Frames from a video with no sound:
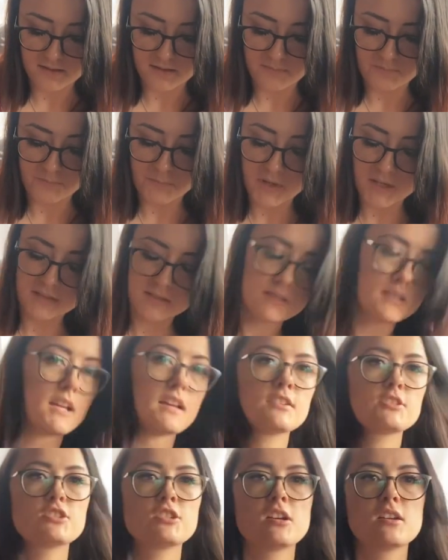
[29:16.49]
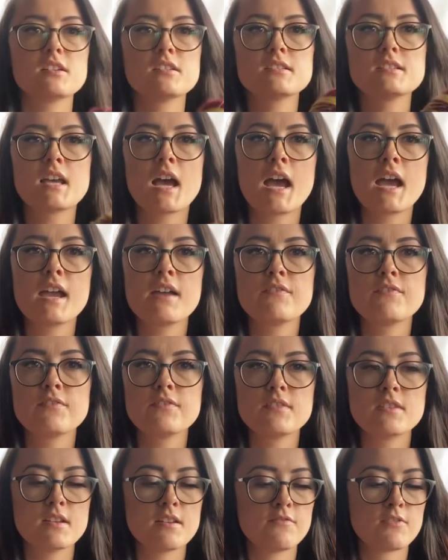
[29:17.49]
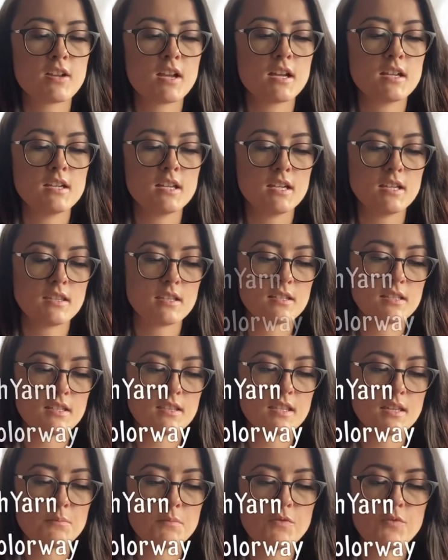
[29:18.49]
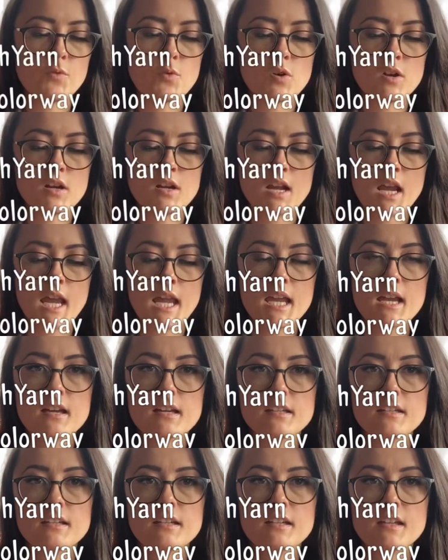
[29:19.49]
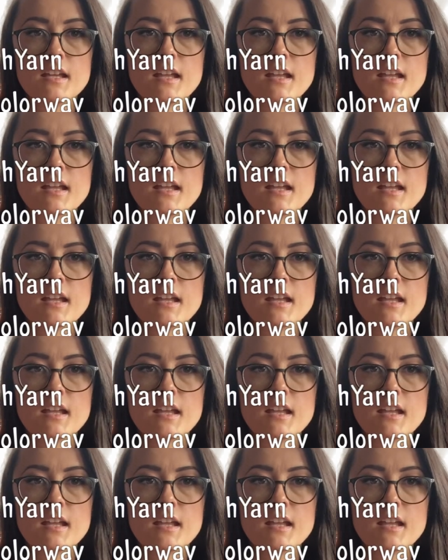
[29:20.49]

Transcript: mustache yarns. I have never gotten anything like that before, and